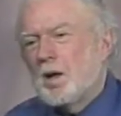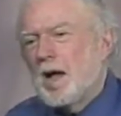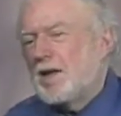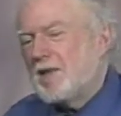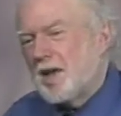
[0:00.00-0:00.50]

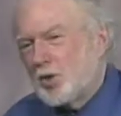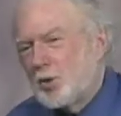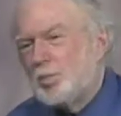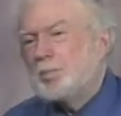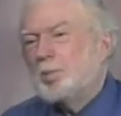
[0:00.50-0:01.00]
And that
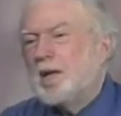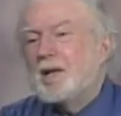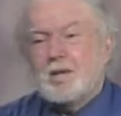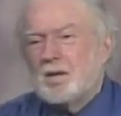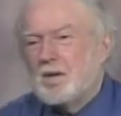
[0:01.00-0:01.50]
could be
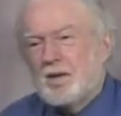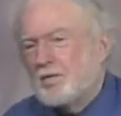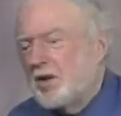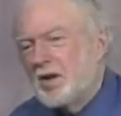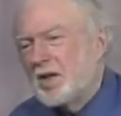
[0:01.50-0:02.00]
planted there
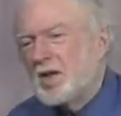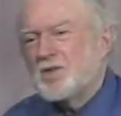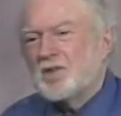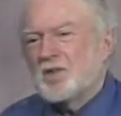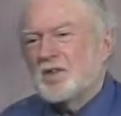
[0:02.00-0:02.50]
very
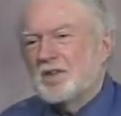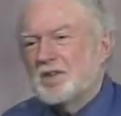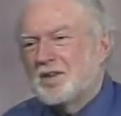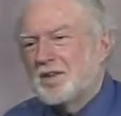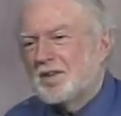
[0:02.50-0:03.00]
easily,
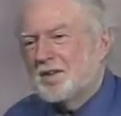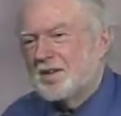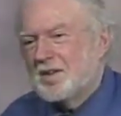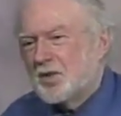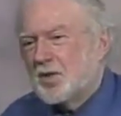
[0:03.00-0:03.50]

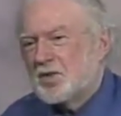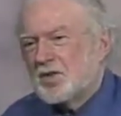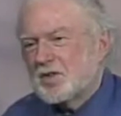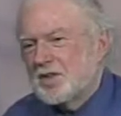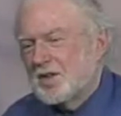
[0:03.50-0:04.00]

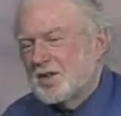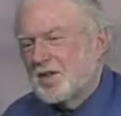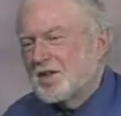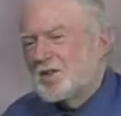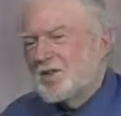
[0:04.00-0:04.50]
because
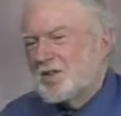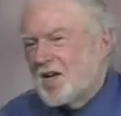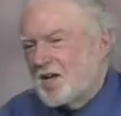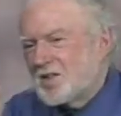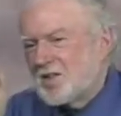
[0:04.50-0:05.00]
it just
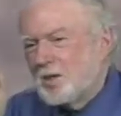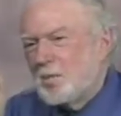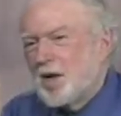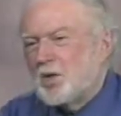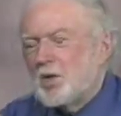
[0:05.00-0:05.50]
takes a
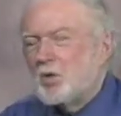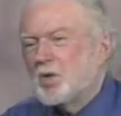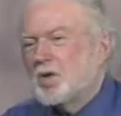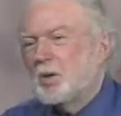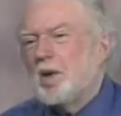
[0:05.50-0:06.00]

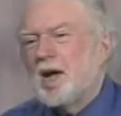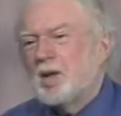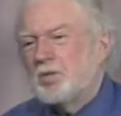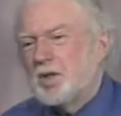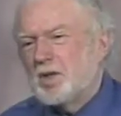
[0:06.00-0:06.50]
minute
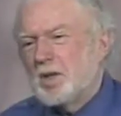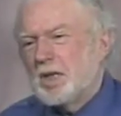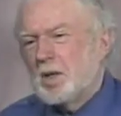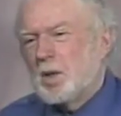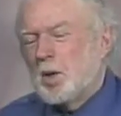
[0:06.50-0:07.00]
amount of it.
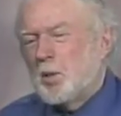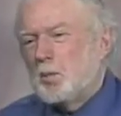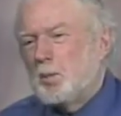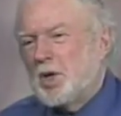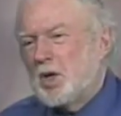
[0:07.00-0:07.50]

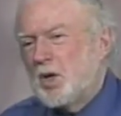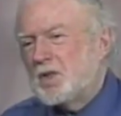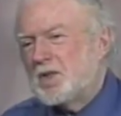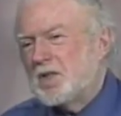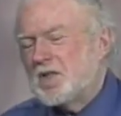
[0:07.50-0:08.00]
Because the